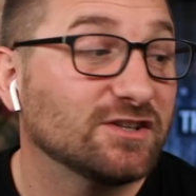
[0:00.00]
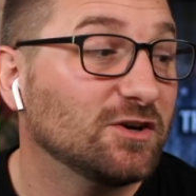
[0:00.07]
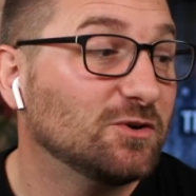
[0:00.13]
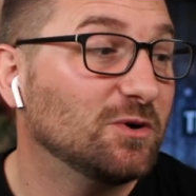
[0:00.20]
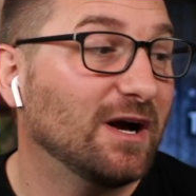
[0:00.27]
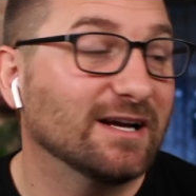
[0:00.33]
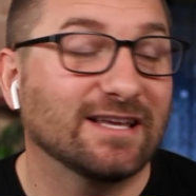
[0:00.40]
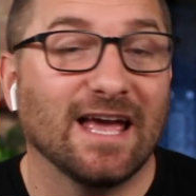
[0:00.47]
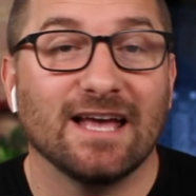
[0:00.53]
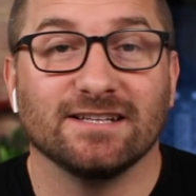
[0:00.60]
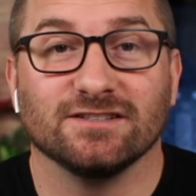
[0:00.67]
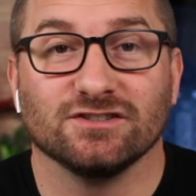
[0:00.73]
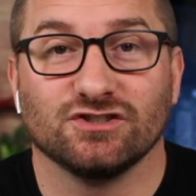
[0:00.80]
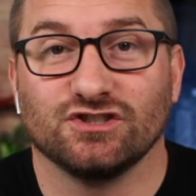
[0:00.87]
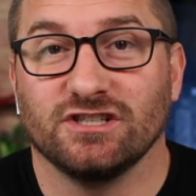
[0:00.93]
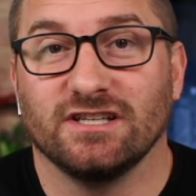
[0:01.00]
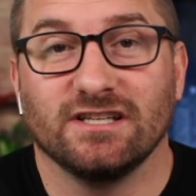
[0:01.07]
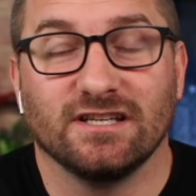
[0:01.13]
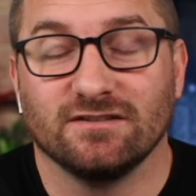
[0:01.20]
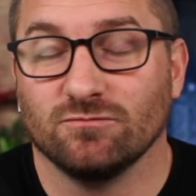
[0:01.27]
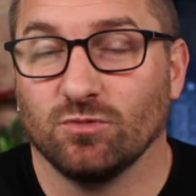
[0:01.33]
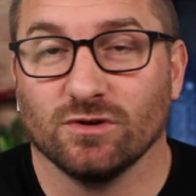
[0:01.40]
so again,
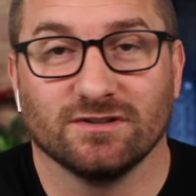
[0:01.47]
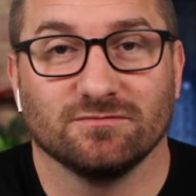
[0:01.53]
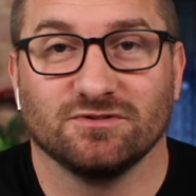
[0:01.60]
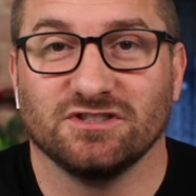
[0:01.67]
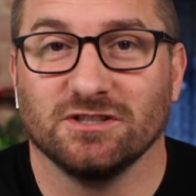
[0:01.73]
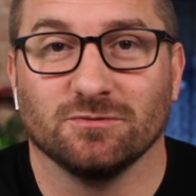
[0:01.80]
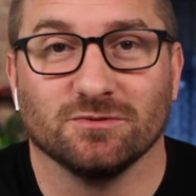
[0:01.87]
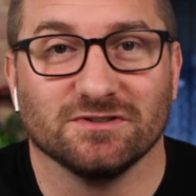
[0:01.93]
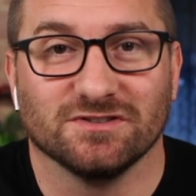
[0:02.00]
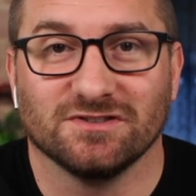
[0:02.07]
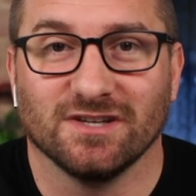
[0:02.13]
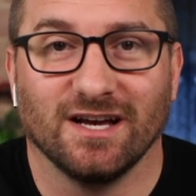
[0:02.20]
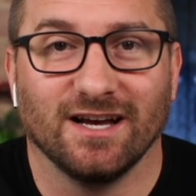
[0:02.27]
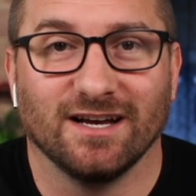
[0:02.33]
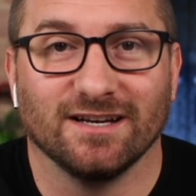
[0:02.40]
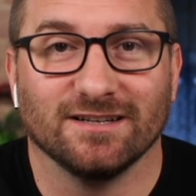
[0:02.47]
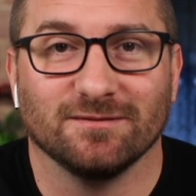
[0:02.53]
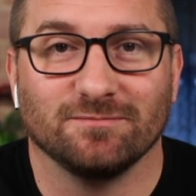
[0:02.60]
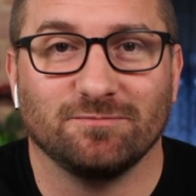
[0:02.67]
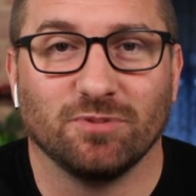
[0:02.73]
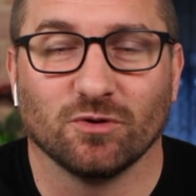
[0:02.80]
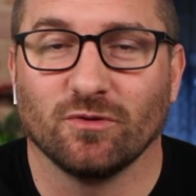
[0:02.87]
she she was uh,
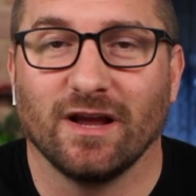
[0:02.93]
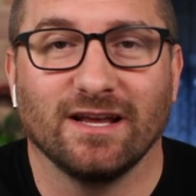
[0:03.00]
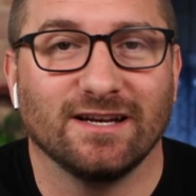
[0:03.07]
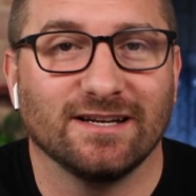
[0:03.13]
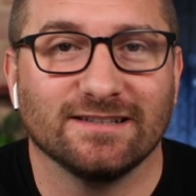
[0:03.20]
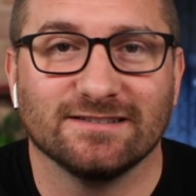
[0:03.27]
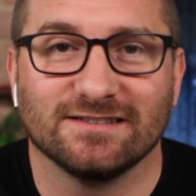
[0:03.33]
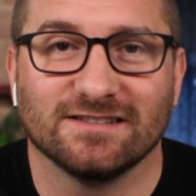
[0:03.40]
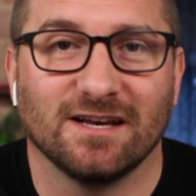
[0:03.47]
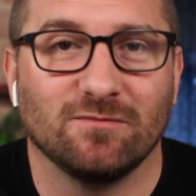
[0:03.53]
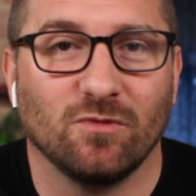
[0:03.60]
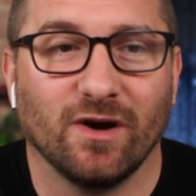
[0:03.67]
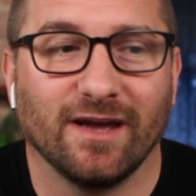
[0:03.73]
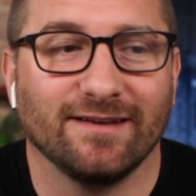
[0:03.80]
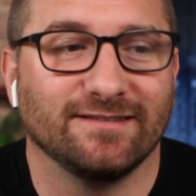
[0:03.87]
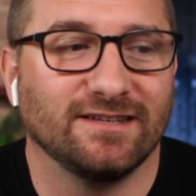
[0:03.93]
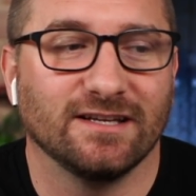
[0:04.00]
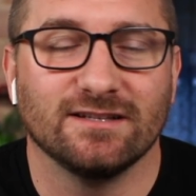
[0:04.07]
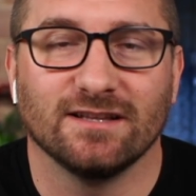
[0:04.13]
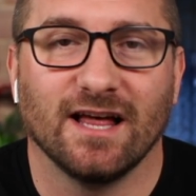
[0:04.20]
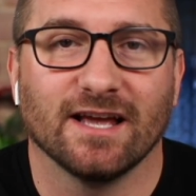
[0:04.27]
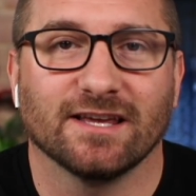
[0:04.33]
berated in some way,
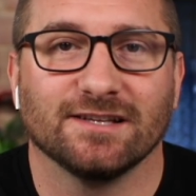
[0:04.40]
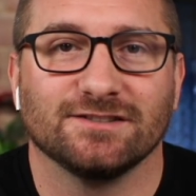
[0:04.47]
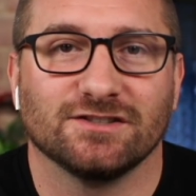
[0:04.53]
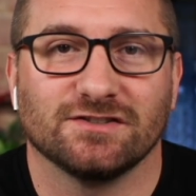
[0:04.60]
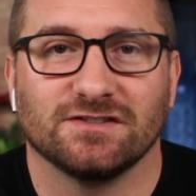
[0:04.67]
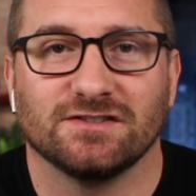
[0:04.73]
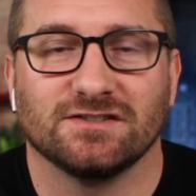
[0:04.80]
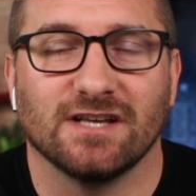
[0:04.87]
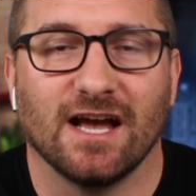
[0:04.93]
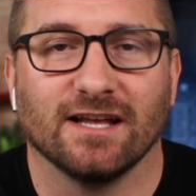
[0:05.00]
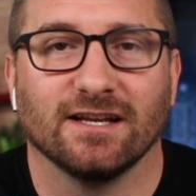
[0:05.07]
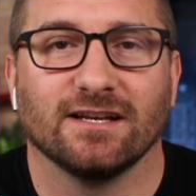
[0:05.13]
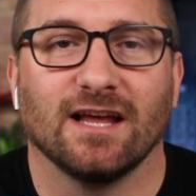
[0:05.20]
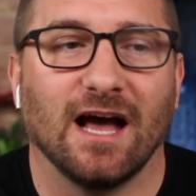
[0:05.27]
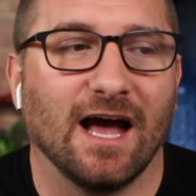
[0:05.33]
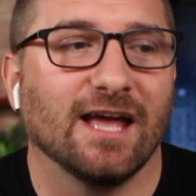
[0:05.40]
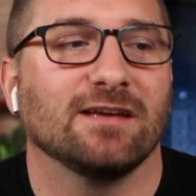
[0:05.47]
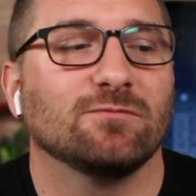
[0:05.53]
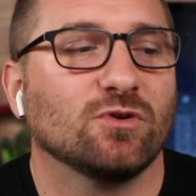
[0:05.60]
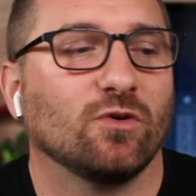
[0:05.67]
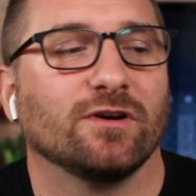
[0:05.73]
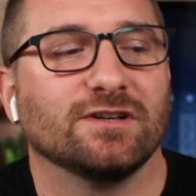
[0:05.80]
didn't like it, and just decided I
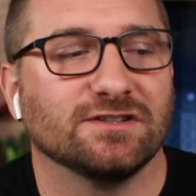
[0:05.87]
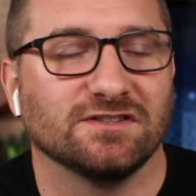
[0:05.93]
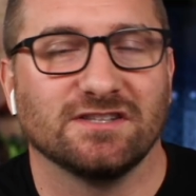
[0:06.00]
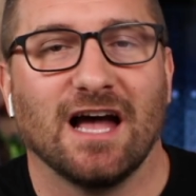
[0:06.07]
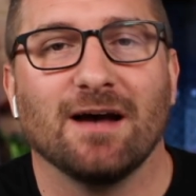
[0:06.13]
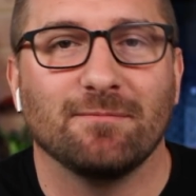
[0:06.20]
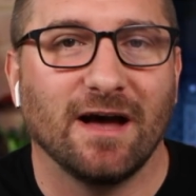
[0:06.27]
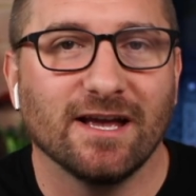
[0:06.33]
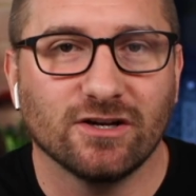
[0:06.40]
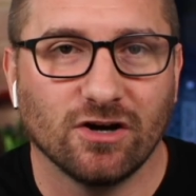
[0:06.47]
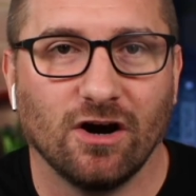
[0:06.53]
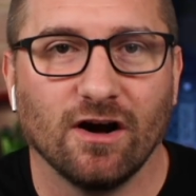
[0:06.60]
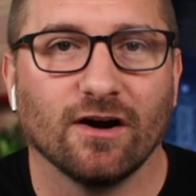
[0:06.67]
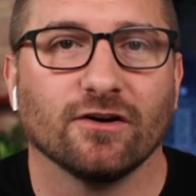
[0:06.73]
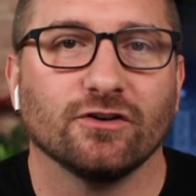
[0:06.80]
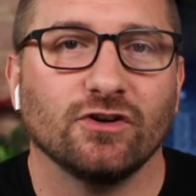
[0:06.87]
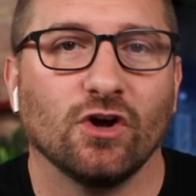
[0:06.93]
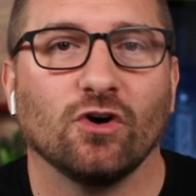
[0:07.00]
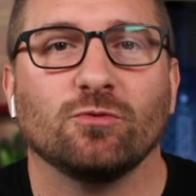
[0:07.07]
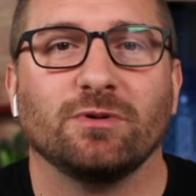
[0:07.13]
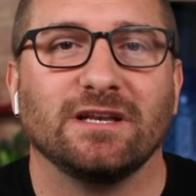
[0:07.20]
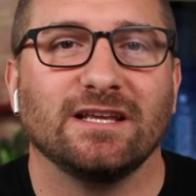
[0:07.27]
am going to stop my car.
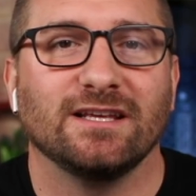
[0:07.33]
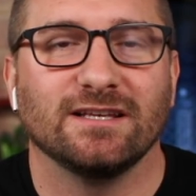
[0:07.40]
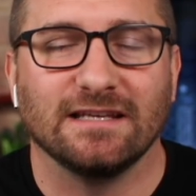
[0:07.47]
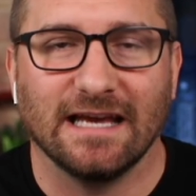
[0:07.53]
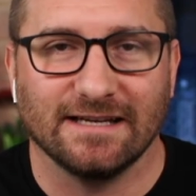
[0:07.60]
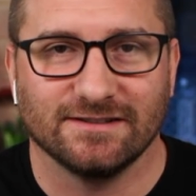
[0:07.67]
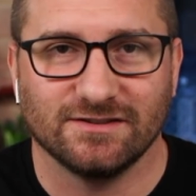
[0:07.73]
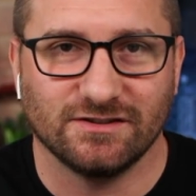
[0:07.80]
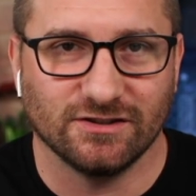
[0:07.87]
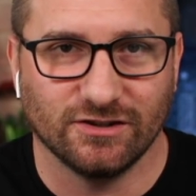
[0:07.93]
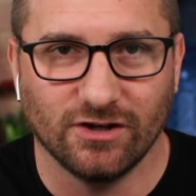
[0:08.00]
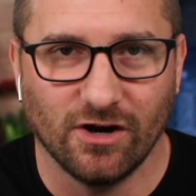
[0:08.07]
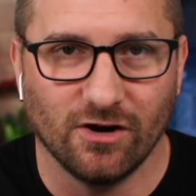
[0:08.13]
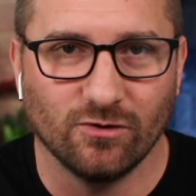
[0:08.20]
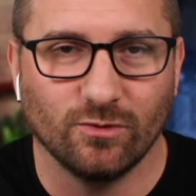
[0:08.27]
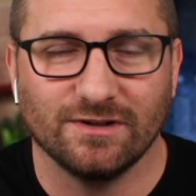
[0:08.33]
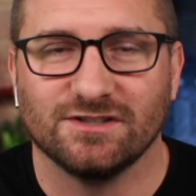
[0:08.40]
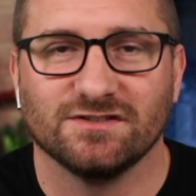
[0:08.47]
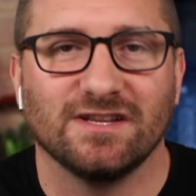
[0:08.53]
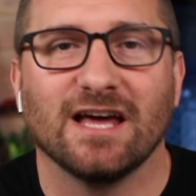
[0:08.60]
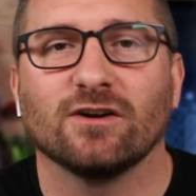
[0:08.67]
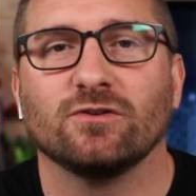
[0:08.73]
Nobody gets to go,
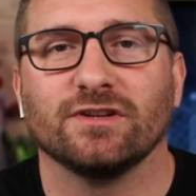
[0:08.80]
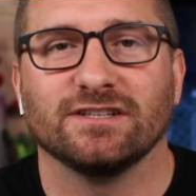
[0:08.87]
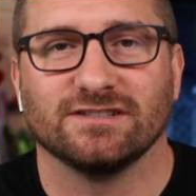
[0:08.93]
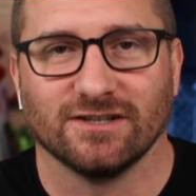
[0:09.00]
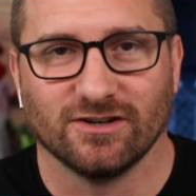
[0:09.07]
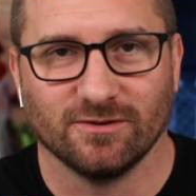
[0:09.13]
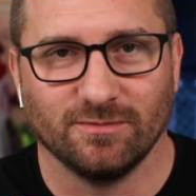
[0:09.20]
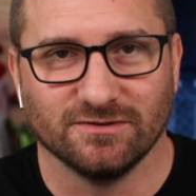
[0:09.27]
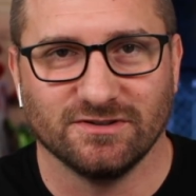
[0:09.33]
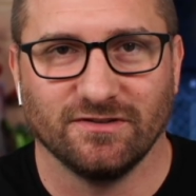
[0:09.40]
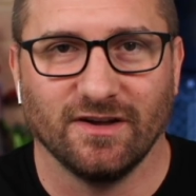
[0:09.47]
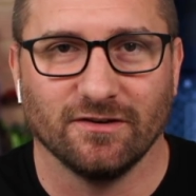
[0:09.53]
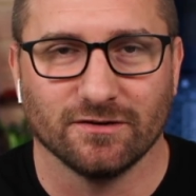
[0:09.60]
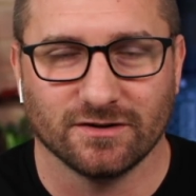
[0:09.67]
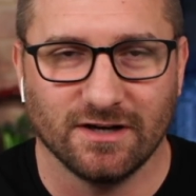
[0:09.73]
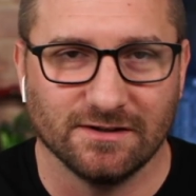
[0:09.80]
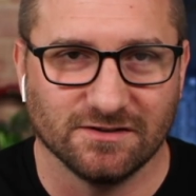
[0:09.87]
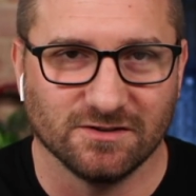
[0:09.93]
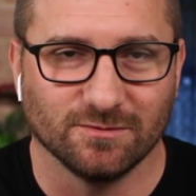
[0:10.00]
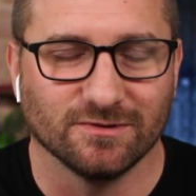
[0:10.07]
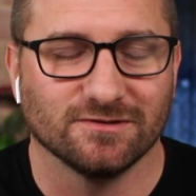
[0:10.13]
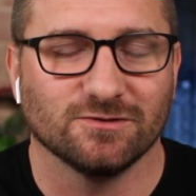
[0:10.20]
which is not only terrible to the other
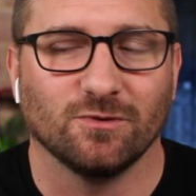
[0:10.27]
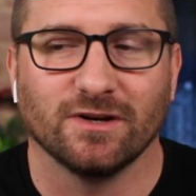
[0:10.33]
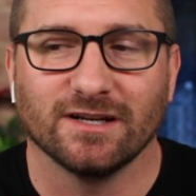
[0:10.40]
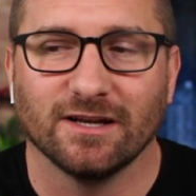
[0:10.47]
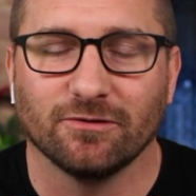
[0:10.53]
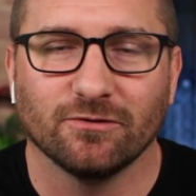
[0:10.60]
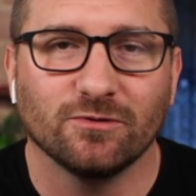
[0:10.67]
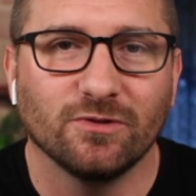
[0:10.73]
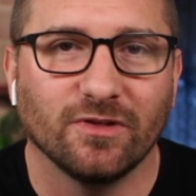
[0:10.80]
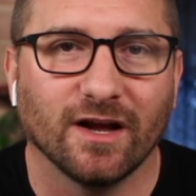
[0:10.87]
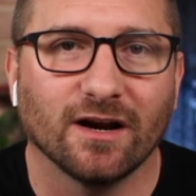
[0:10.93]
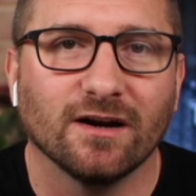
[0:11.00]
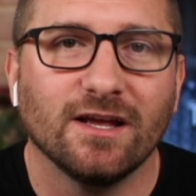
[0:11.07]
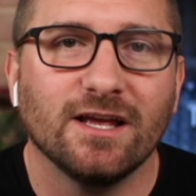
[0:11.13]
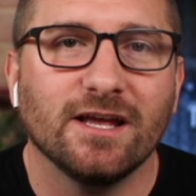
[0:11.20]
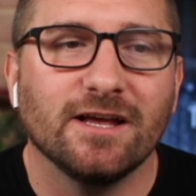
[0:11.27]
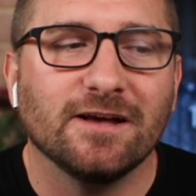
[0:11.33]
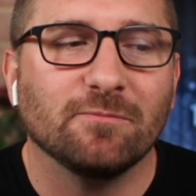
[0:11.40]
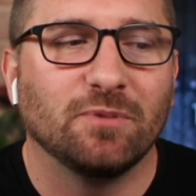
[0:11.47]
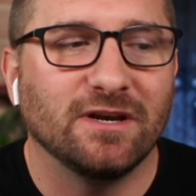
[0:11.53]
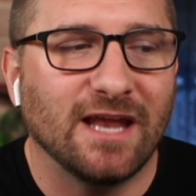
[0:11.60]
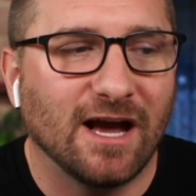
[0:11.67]
customers who want to get through there,
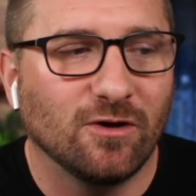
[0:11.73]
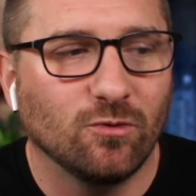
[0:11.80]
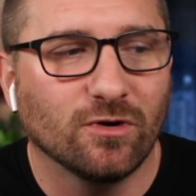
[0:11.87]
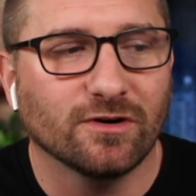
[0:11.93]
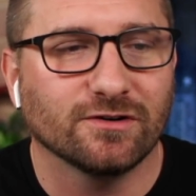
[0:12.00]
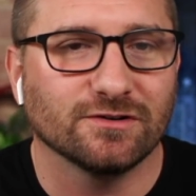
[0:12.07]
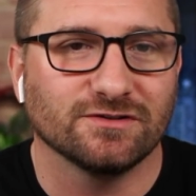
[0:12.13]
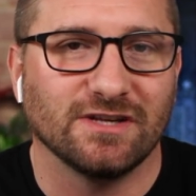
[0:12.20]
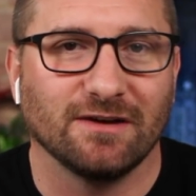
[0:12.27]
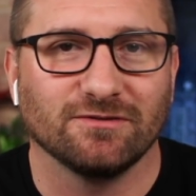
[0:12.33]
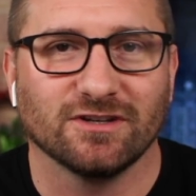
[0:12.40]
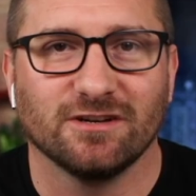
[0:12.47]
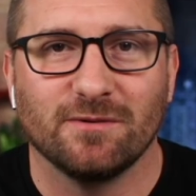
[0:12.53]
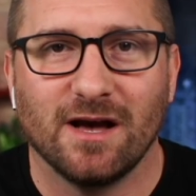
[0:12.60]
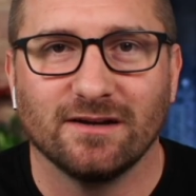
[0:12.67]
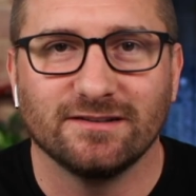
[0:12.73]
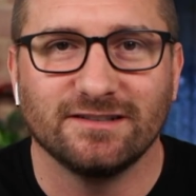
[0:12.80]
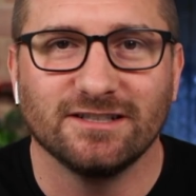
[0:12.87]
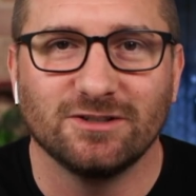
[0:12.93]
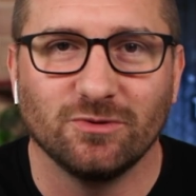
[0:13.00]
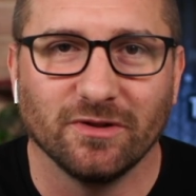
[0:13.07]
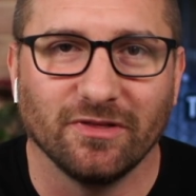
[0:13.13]
but now workers have to come out and
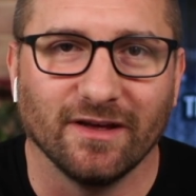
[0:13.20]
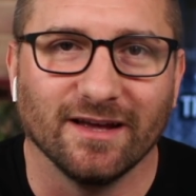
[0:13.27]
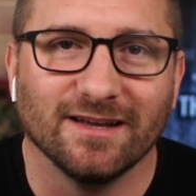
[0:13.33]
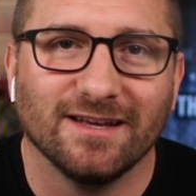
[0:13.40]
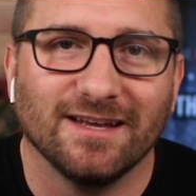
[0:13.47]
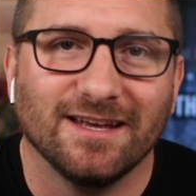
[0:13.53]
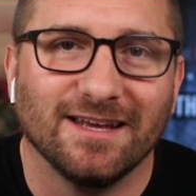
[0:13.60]
deal with it.